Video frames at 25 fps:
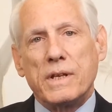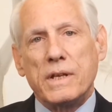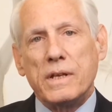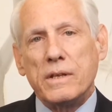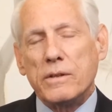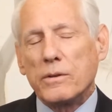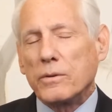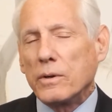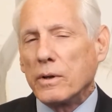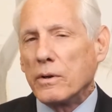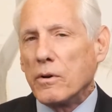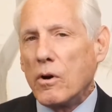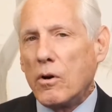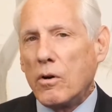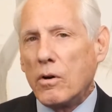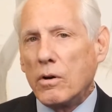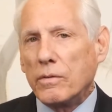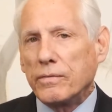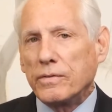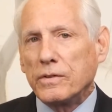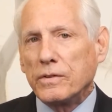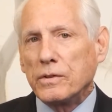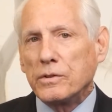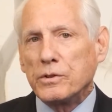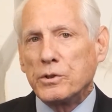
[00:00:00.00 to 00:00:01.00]
either an
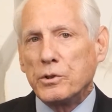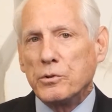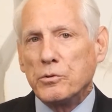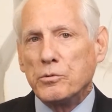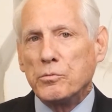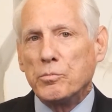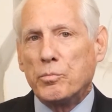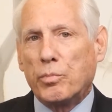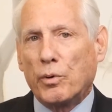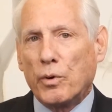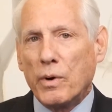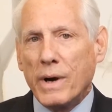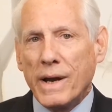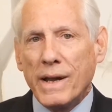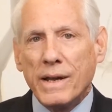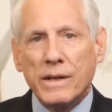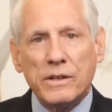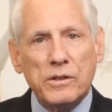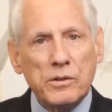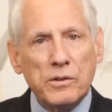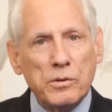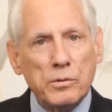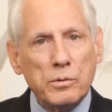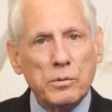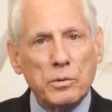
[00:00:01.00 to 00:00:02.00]
offer to
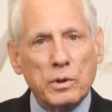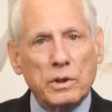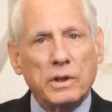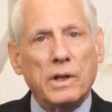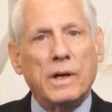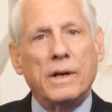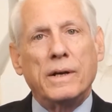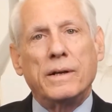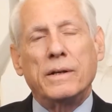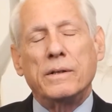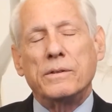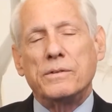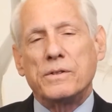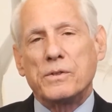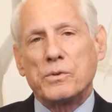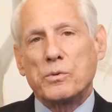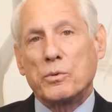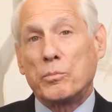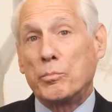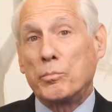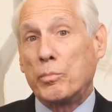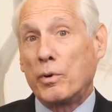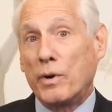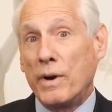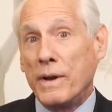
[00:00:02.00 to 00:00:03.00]
brand new clients
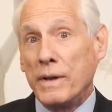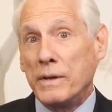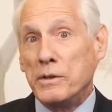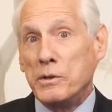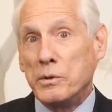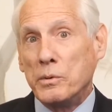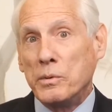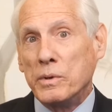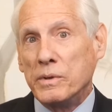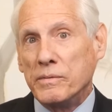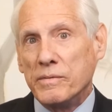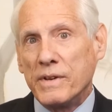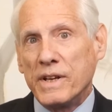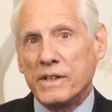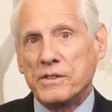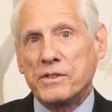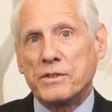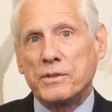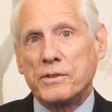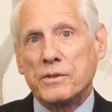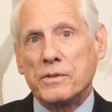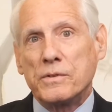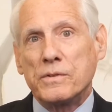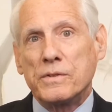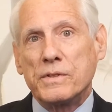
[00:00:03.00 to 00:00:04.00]
or brand new
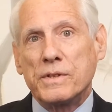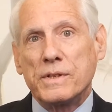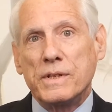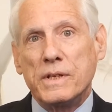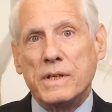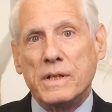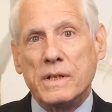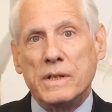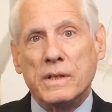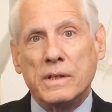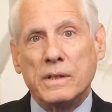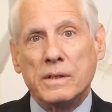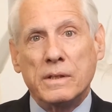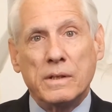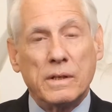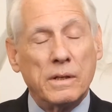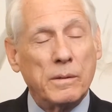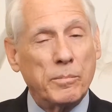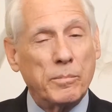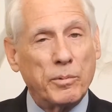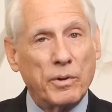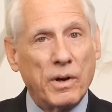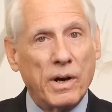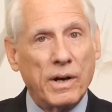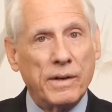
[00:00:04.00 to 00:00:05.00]
investors in
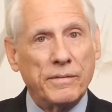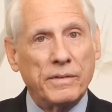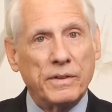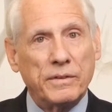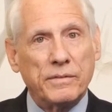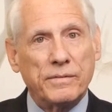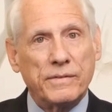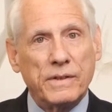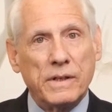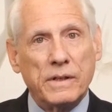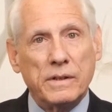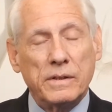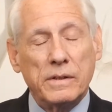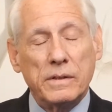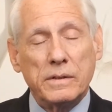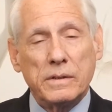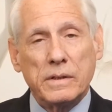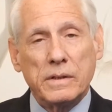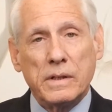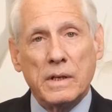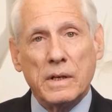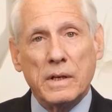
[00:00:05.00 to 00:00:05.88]
a private fund,